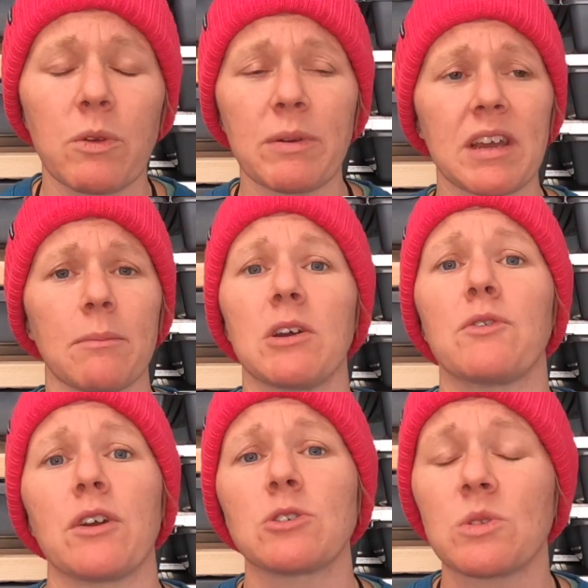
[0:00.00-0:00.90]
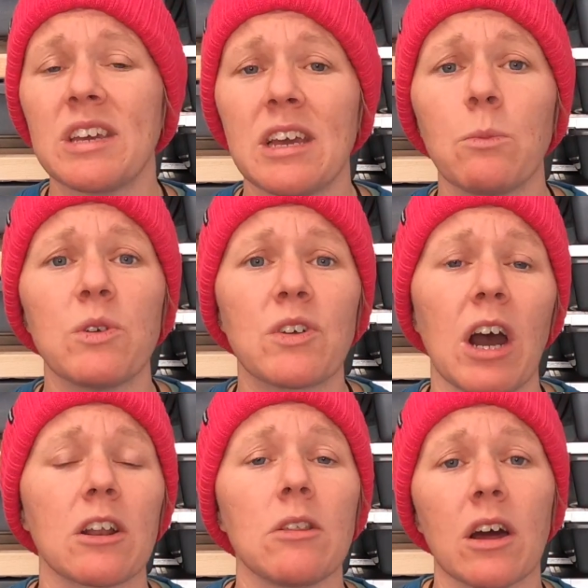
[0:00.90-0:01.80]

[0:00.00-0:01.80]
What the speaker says: We become good friends with him. We've gotten a